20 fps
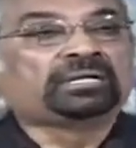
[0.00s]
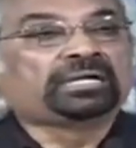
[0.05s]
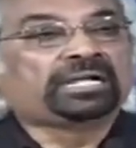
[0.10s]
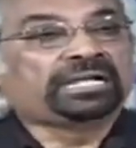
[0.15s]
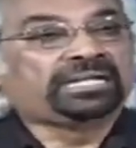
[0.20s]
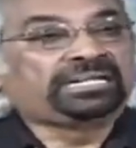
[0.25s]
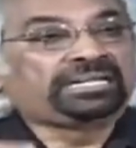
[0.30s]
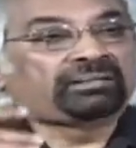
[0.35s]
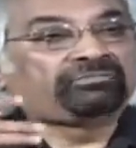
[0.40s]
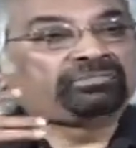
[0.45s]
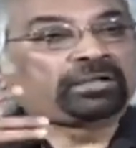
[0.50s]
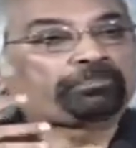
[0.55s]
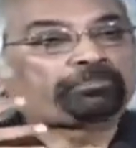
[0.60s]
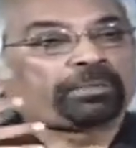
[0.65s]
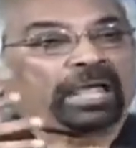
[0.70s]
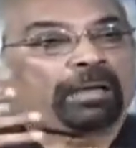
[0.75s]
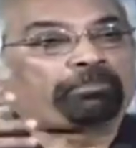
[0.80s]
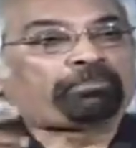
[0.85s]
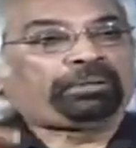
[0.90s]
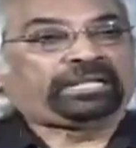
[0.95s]
and
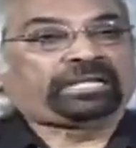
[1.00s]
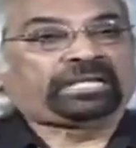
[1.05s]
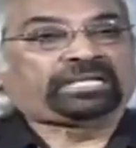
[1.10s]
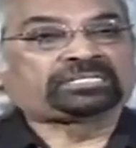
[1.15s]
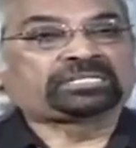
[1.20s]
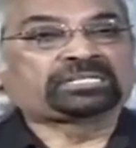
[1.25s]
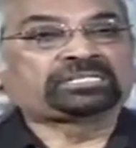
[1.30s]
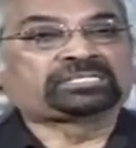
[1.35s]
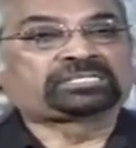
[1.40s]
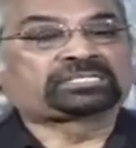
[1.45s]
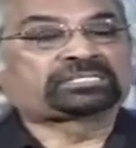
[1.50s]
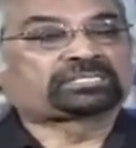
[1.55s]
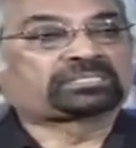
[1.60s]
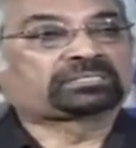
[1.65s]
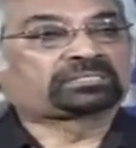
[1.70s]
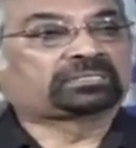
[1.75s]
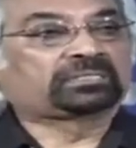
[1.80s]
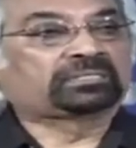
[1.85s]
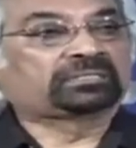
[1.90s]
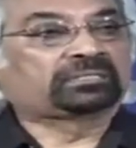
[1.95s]
develop applications
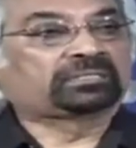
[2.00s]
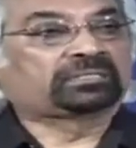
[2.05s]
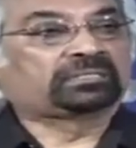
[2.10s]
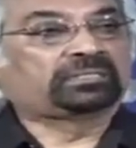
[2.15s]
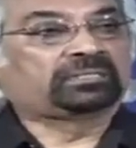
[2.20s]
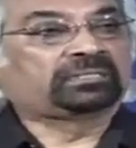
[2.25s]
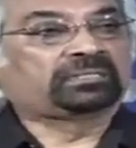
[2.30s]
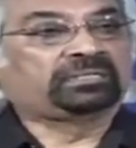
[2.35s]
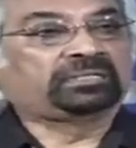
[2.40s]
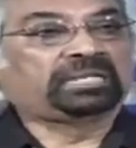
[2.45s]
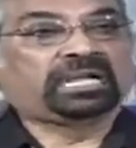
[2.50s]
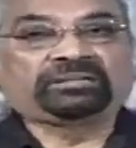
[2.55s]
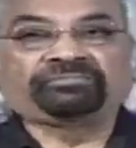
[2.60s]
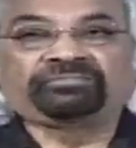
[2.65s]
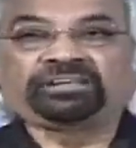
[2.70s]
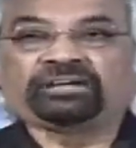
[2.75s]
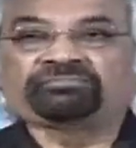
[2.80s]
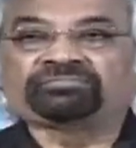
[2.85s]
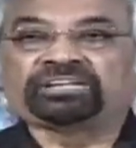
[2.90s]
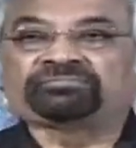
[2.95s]
that
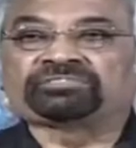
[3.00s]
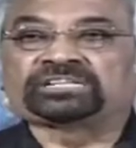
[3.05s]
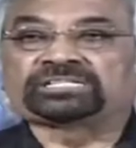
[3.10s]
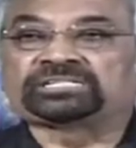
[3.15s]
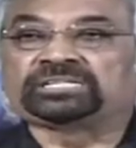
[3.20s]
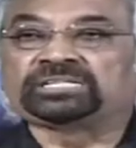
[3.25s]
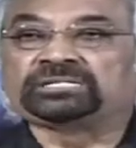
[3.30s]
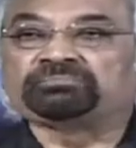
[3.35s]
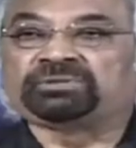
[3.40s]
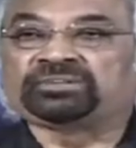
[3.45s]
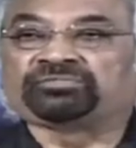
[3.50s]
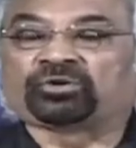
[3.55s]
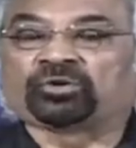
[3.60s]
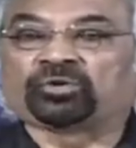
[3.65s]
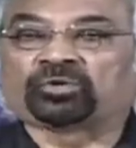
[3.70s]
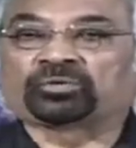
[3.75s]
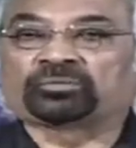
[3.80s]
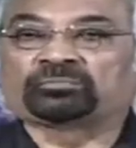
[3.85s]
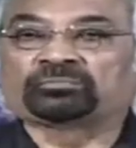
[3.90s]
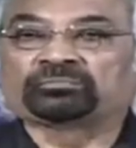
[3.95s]
we have never seen
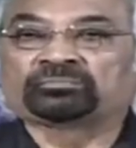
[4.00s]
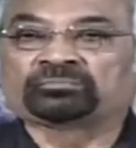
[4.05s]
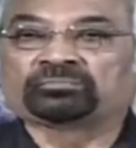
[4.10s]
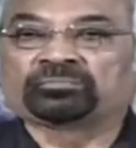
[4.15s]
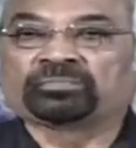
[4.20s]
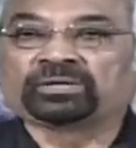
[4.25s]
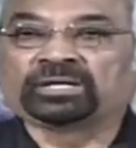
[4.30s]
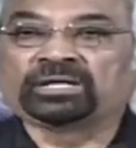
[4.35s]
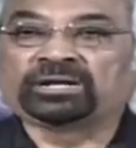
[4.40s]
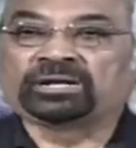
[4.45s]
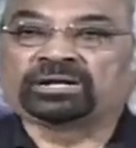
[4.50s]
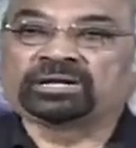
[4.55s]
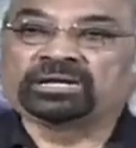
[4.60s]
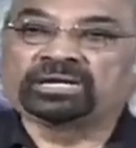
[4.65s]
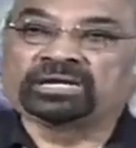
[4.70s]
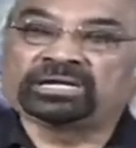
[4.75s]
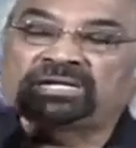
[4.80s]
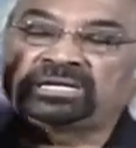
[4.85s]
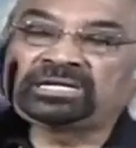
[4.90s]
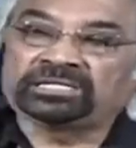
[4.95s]
before, and
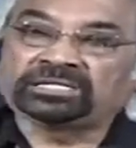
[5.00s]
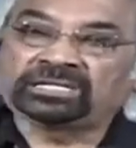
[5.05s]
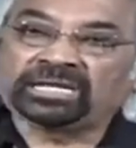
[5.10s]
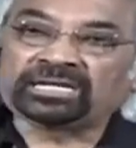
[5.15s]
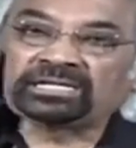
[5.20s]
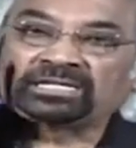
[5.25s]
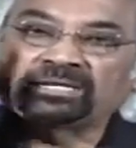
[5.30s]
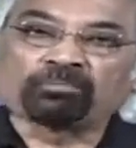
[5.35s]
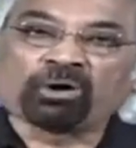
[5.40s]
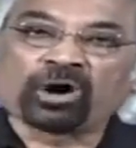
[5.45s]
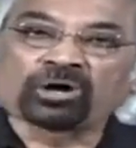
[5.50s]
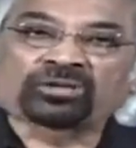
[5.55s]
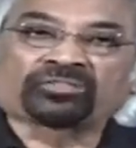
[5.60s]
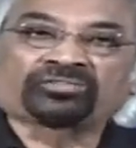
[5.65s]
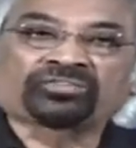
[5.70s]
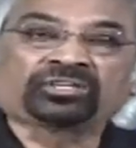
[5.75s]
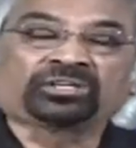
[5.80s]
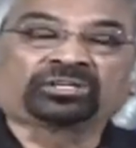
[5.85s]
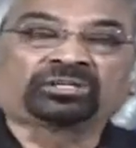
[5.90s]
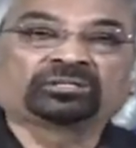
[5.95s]
really take
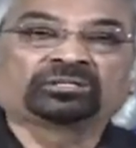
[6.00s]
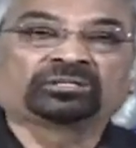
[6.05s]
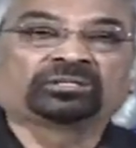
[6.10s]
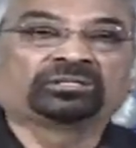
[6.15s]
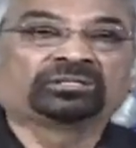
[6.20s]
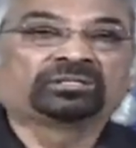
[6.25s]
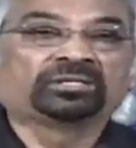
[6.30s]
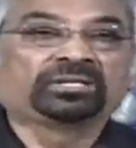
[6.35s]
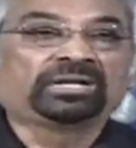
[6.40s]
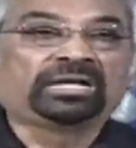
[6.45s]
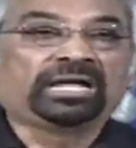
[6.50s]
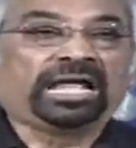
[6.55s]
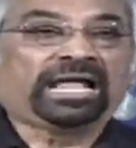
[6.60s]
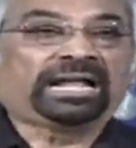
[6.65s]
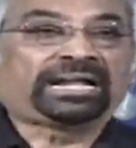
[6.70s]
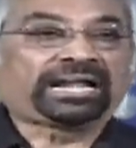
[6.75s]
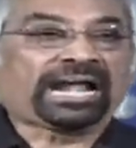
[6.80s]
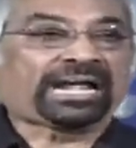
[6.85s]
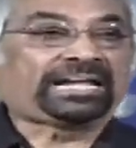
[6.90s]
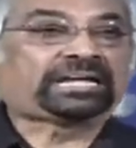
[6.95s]
democracy
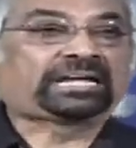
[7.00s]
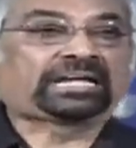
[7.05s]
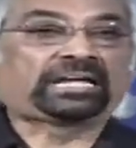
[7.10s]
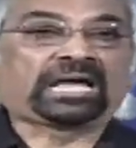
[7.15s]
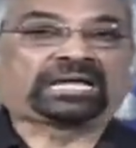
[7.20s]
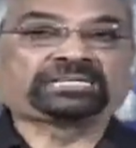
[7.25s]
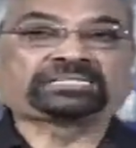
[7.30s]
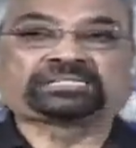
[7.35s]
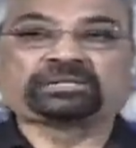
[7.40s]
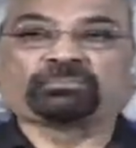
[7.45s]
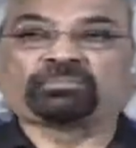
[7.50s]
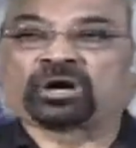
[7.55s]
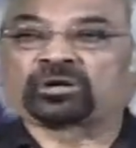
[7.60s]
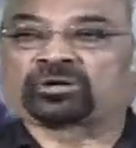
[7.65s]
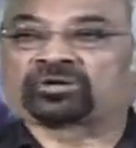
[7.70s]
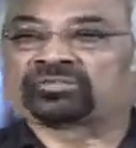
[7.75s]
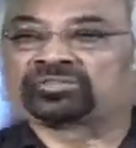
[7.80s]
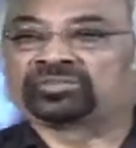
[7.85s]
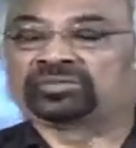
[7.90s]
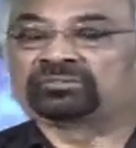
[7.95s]
and radicalize
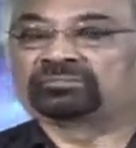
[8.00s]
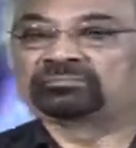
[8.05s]
democracy.